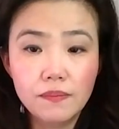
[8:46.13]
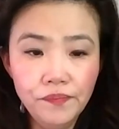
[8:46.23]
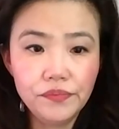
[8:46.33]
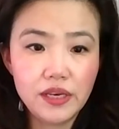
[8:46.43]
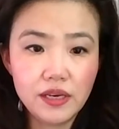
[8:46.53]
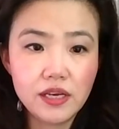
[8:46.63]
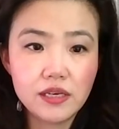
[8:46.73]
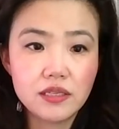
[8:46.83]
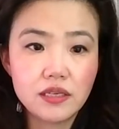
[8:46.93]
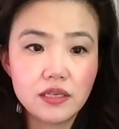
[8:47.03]
it
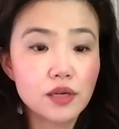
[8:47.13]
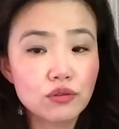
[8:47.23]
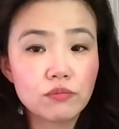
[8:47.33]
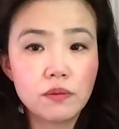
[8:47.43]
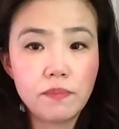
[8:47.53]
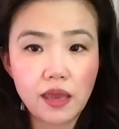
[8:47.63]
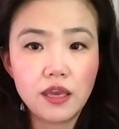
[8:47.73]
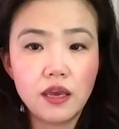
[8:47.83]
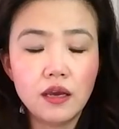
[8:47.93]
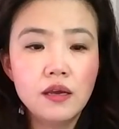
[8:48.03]
is a consumer
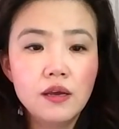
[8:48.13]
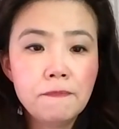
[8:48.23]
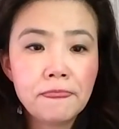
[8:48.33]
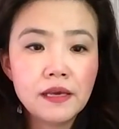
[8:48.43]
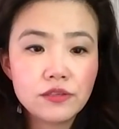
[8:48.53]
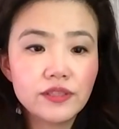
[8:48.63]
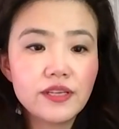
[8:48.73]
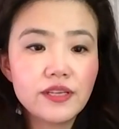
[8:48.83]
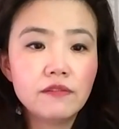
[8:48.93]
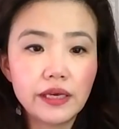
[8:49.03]
banking. So
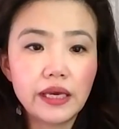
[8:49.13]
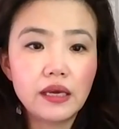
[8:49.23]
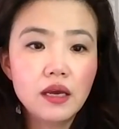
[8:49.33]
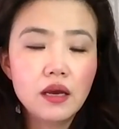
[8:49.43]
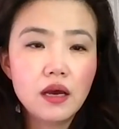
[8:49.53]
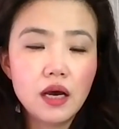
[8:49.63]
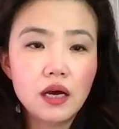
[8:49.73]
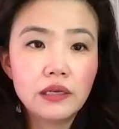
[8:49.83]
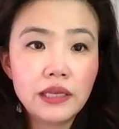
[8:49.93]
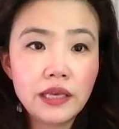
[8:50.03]
definitely
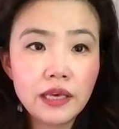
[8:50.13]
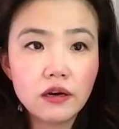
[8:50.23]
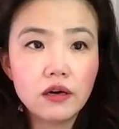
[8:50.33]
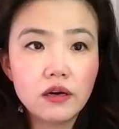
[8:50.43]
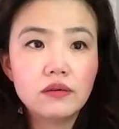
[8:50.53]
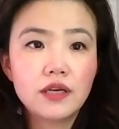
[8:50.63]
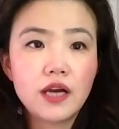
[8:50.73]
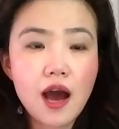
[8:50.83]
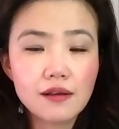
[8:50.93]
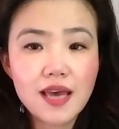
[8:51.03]
legal,
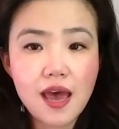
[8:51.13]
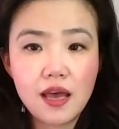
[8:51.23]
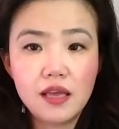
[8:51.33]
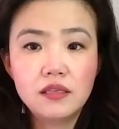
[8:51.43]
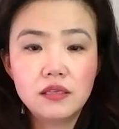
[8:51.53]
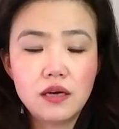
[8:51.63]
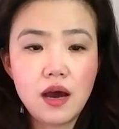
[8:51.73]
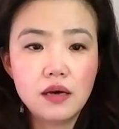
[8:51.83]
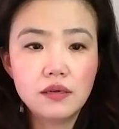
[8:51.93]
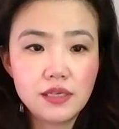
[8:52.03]
content,
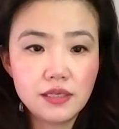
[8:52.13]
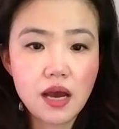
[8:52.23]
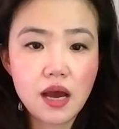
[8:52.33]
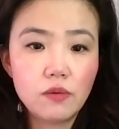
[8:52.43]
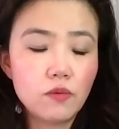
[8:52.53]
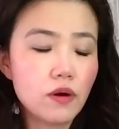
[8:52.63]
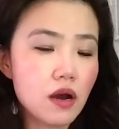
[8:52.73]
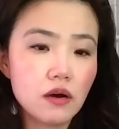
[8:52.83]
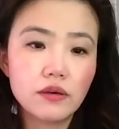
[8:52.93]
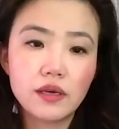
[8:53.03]
design, we're
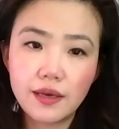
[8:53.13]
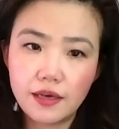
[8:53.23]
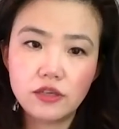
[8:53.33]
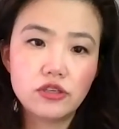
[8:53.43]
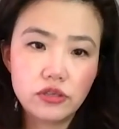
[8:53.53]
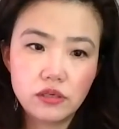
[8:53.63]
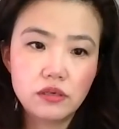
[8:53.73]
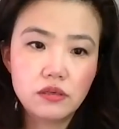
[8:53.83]
all engaged.